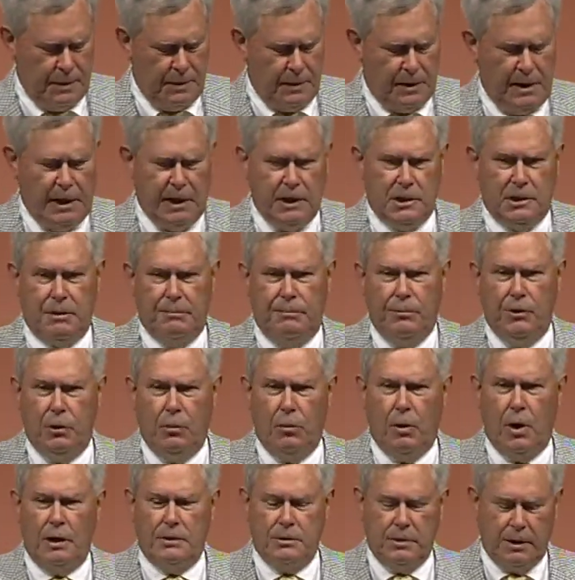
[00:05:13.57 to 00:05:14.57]
Each of you
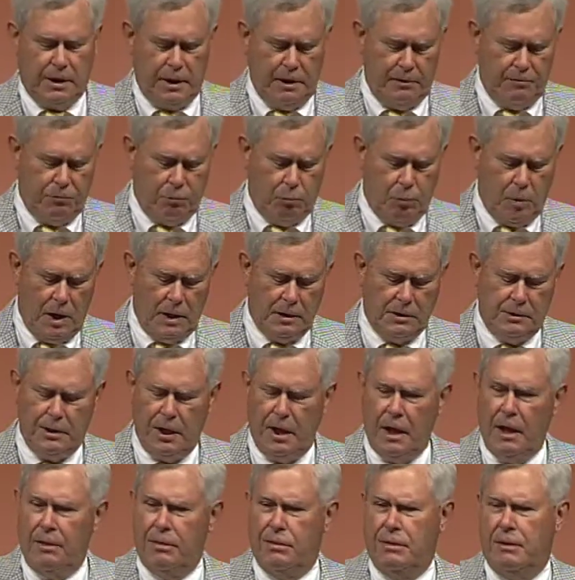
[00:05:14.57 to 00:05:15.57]
ought to give one
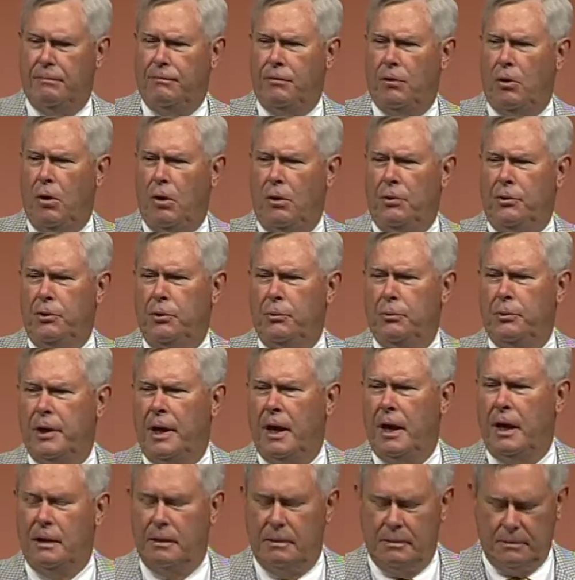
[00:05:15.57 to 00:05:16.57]
tenth of all you
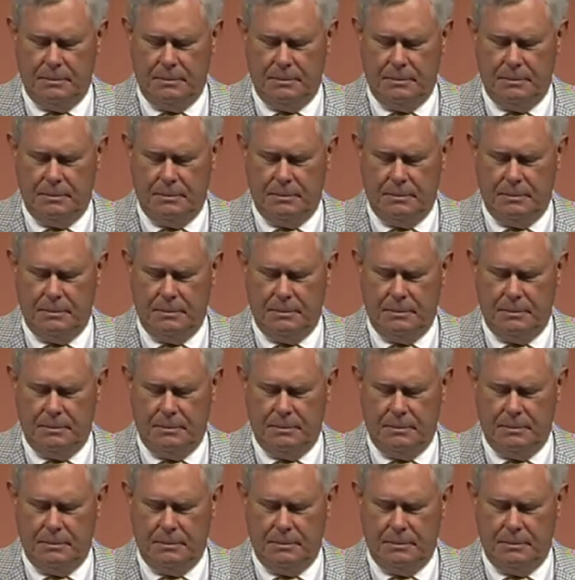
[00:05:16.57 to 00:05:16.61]
get.